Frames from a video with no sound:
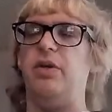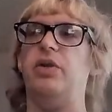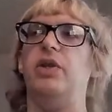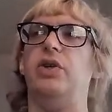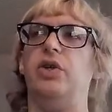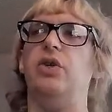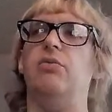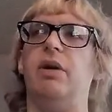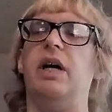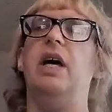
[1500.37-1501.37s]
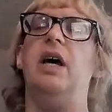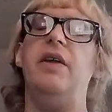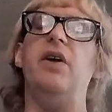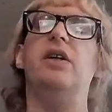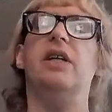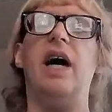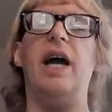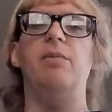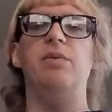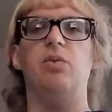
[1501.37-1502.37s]
between the two. But there are
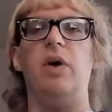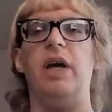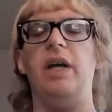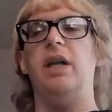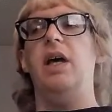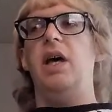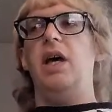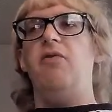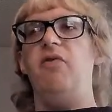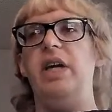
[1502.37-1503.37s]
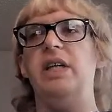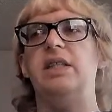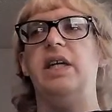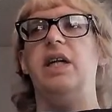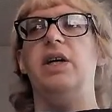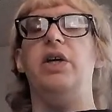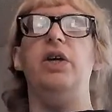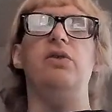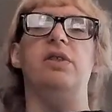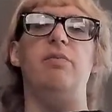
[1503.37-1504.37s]
times when vegans get
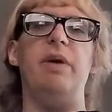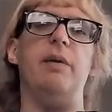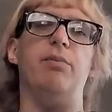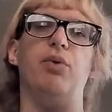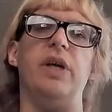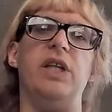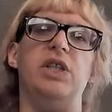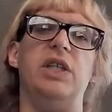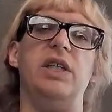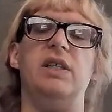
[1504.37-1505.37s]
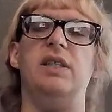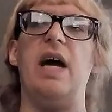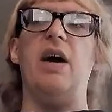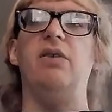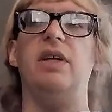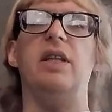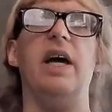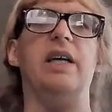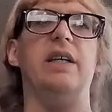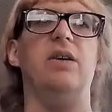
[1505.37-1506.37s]
accused of being preachy and sounding
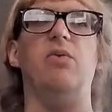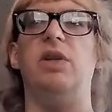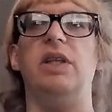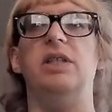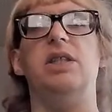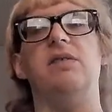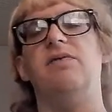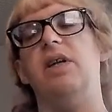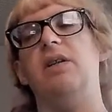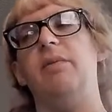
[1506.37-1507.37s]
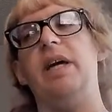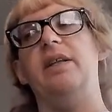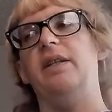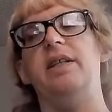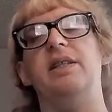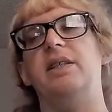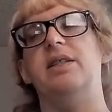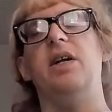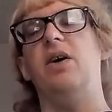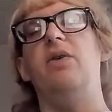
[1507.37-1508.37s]
like a religious
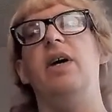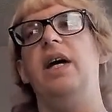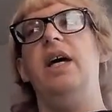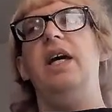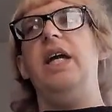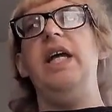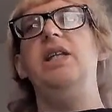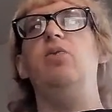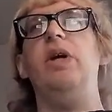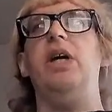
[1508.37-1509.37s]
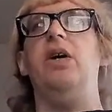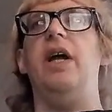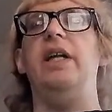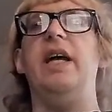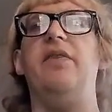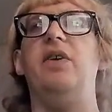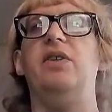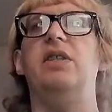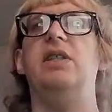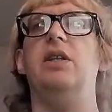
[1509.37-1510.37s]
fundamentalist. So it's weird, and yet
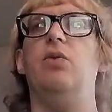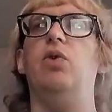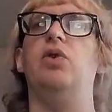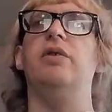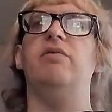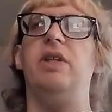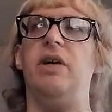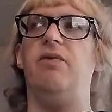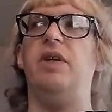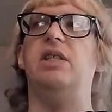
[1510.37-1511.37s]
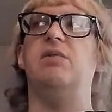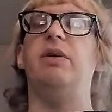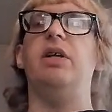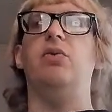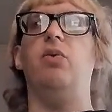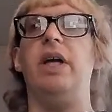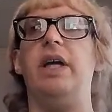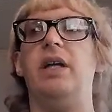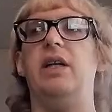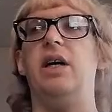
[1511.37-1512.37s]
there's still a world of difference
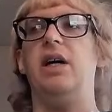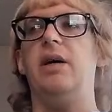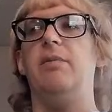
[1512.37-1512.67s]
between